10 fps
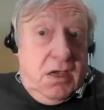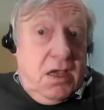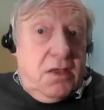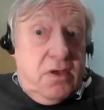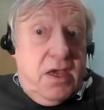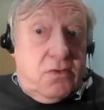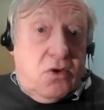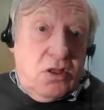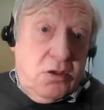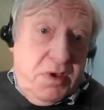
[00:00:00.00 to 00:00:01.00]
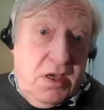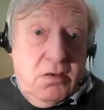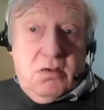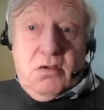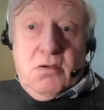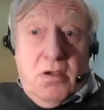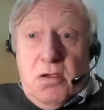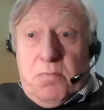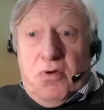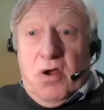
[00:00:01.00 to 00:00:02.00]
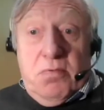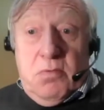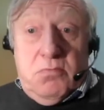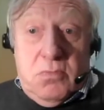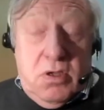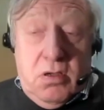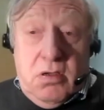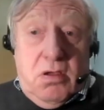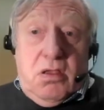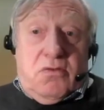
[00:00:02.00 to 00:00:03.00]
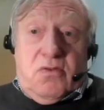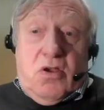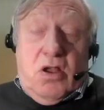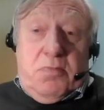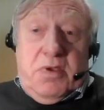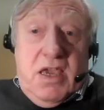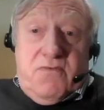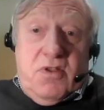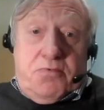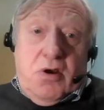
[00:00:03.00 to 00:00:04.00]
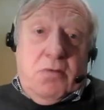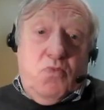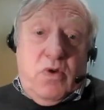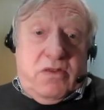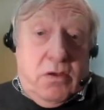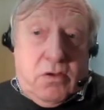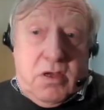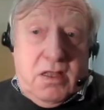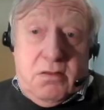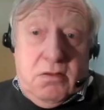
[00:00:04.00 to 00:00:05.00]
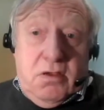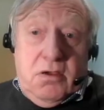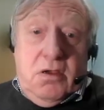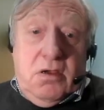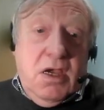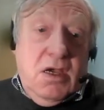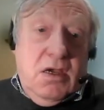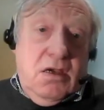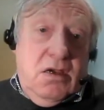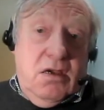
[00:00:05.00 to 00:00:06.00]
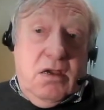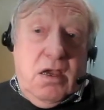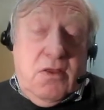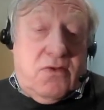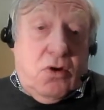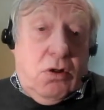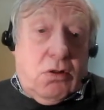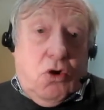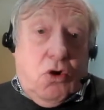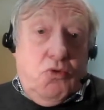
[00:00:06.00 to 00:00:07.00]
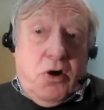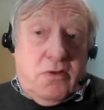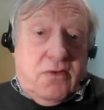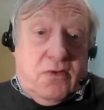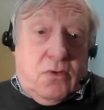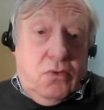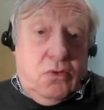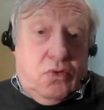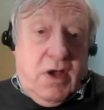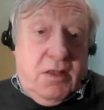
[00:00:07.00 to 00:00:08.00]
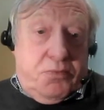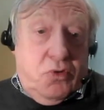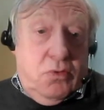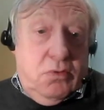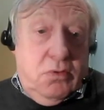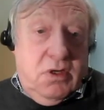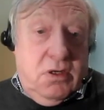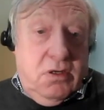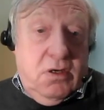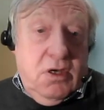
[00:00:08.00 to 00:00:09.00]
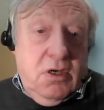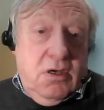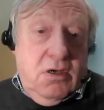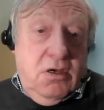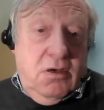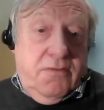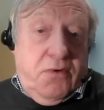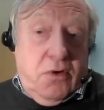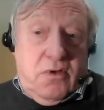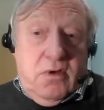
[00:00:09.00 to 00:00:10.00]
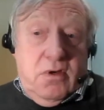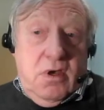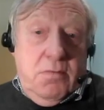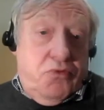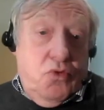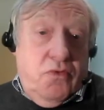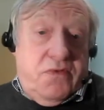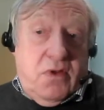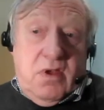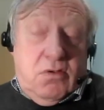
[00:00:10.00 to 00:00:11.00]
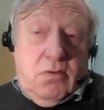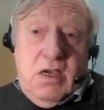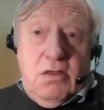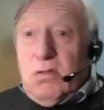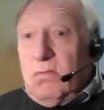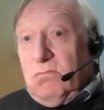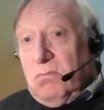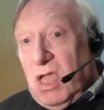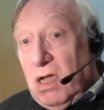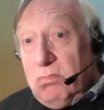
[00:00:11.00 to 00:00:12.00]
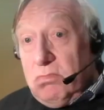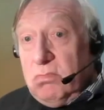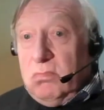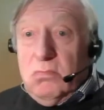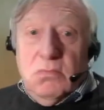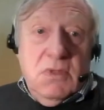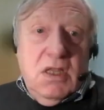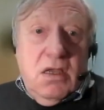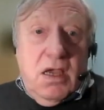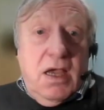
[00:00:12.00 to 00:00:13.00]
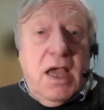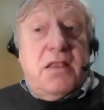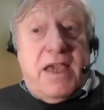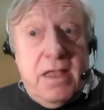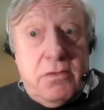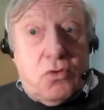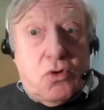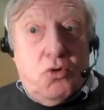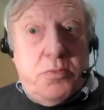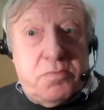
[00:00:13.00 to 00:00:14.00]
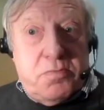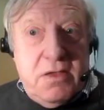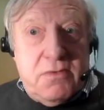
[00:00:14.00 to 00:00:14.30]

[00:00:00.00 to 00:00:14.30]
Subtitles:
it's going to be a problem. It's going to be even a problem whether you can install cobots to help you further improve the situation. And again, cobot means